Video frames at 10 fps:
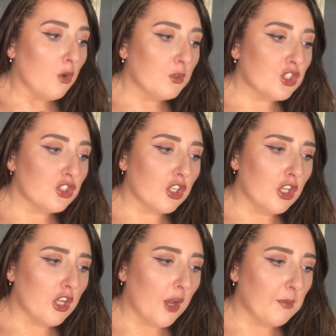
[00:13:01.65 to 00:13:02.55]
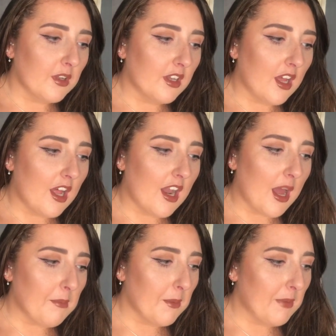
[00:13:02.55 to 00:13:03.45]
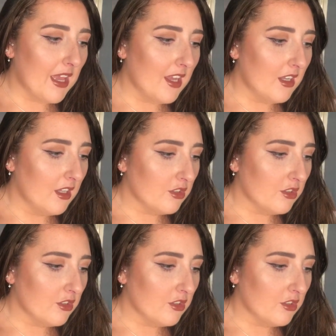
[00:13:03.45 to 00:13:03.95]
which is a glowing enamel pin.